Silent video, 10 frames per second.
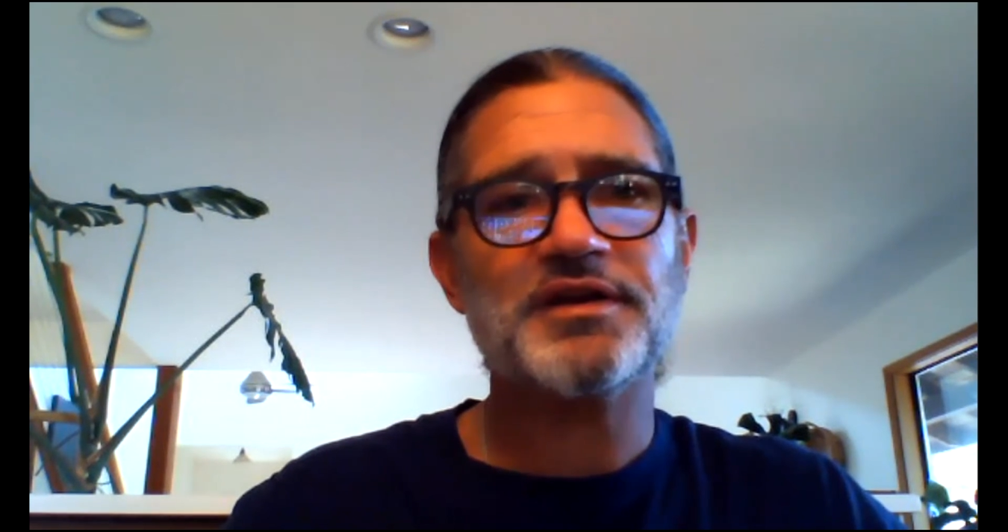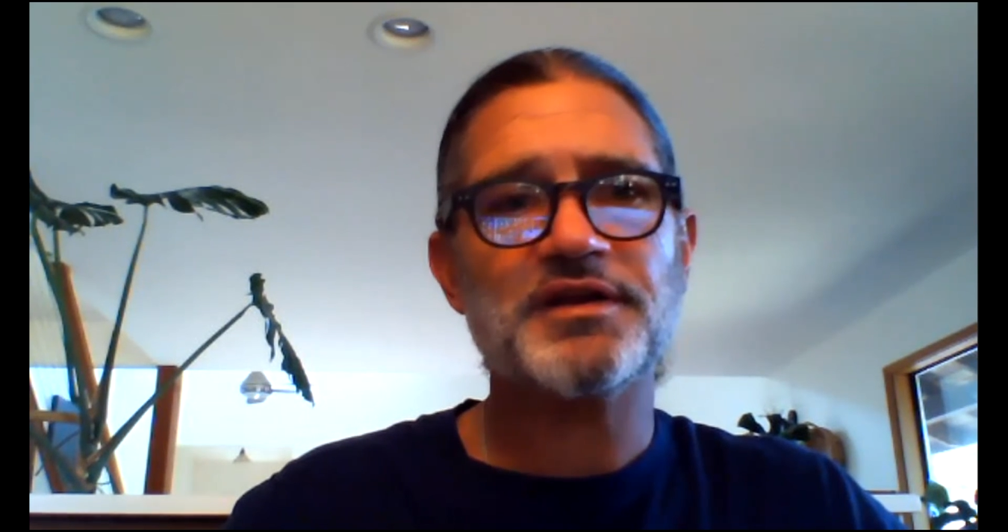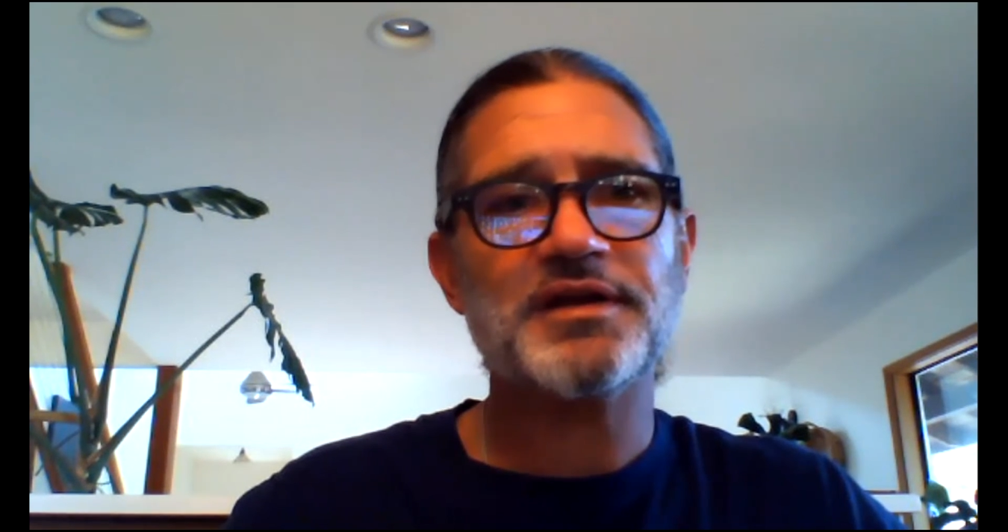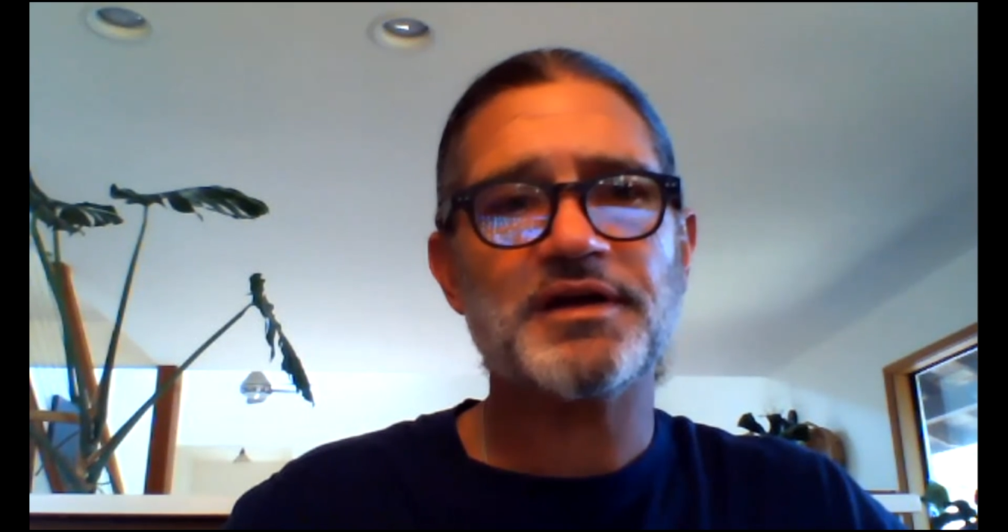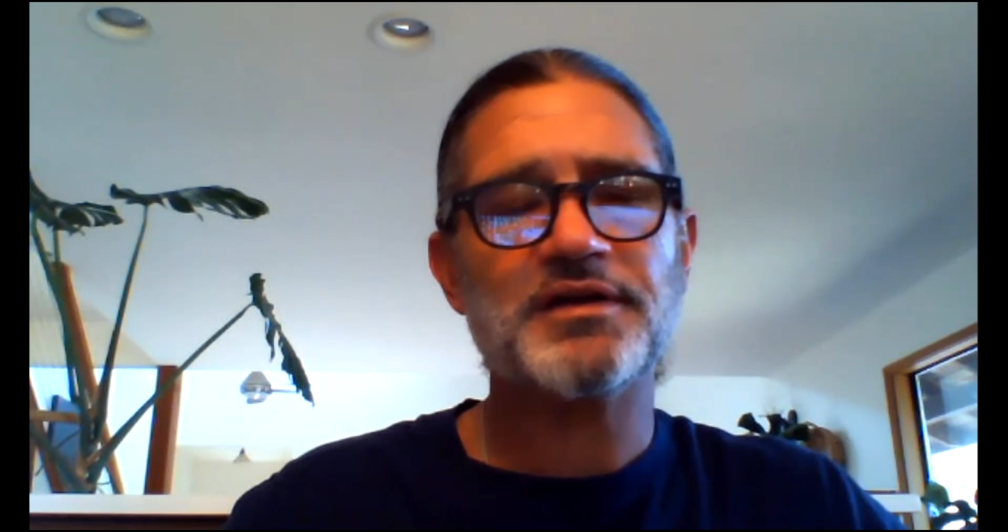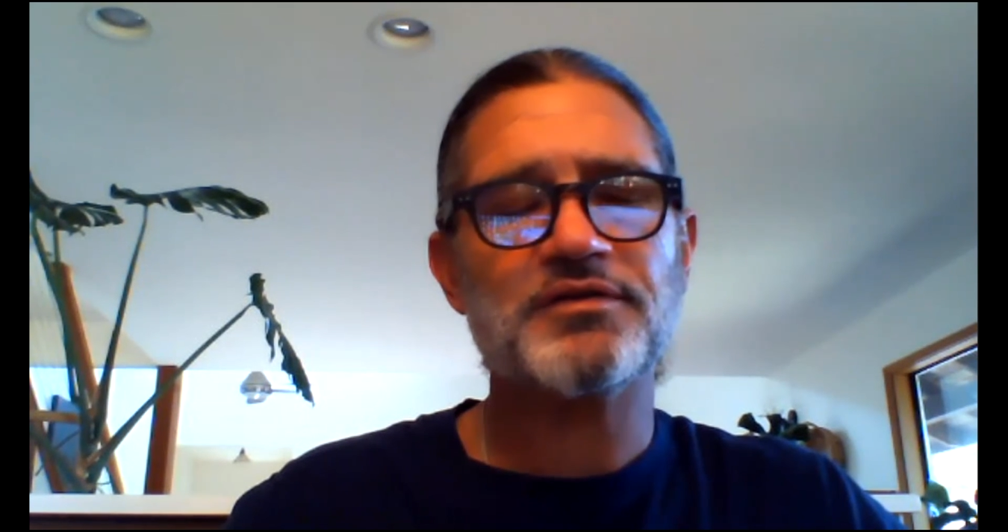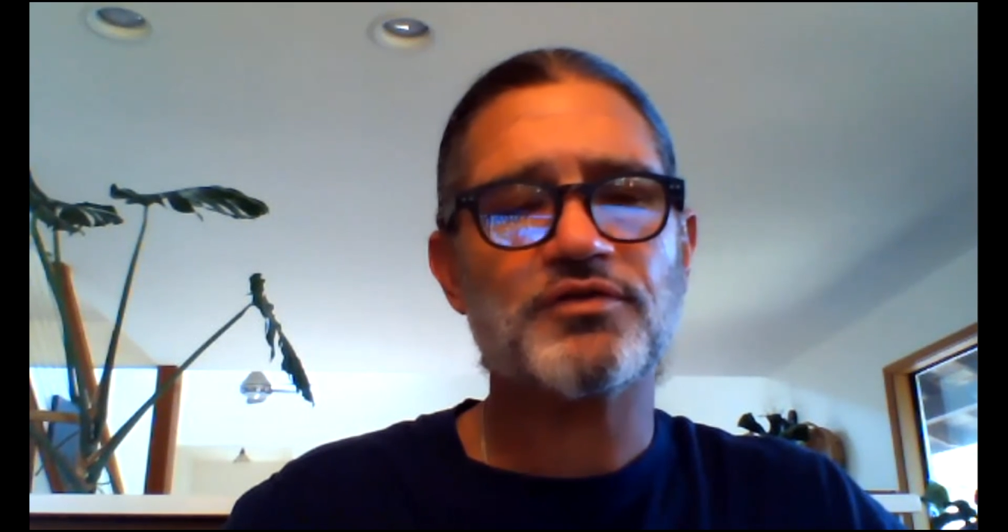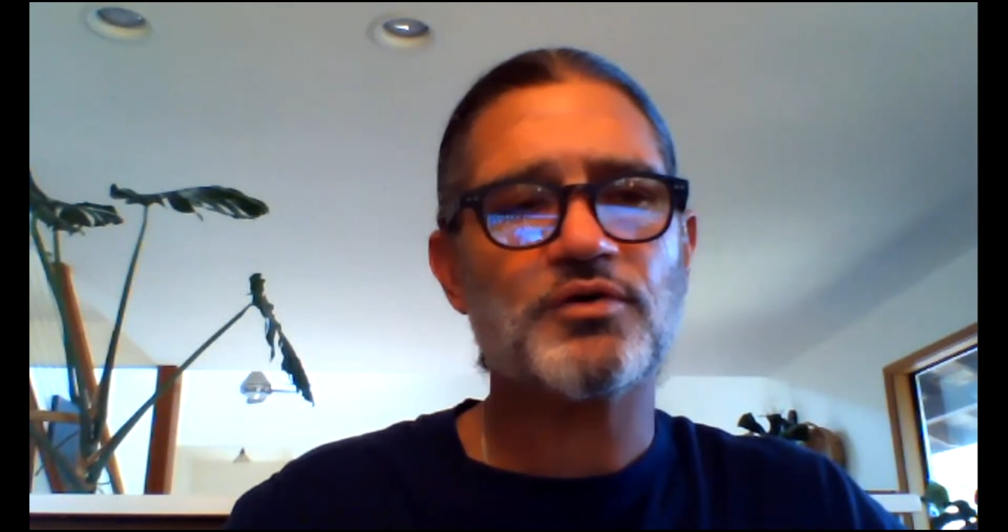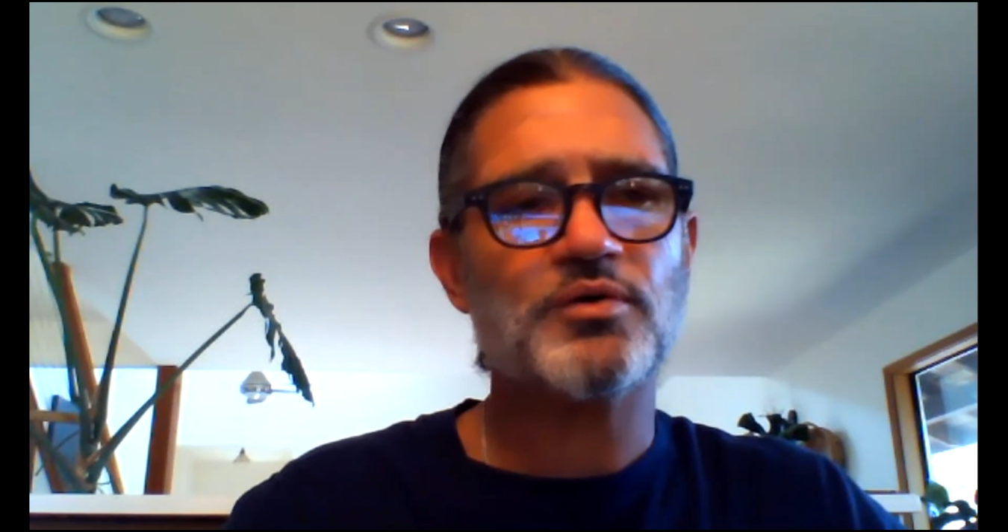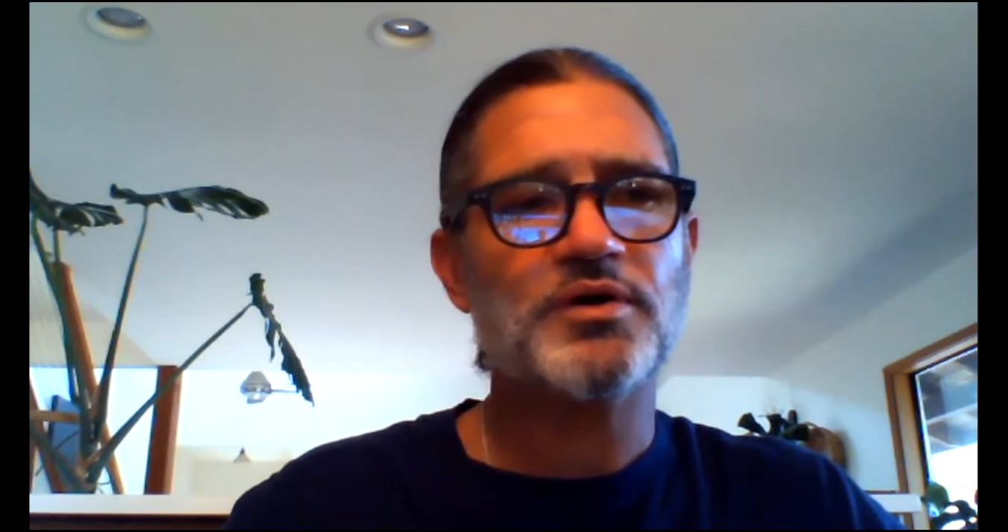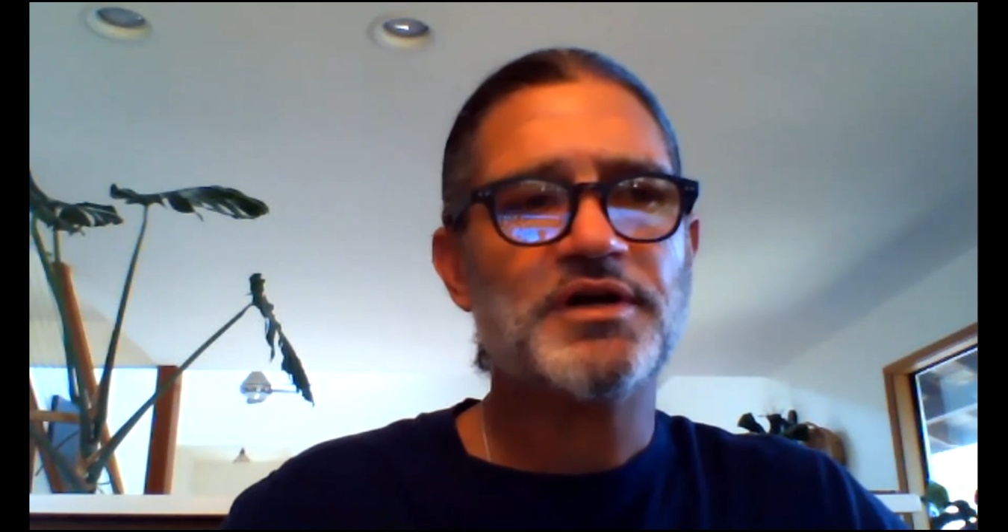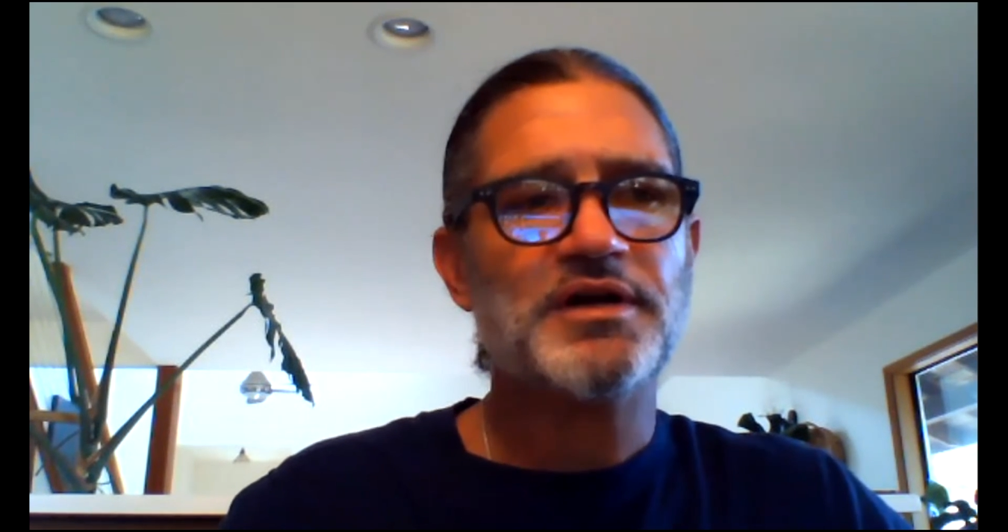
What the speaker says: and so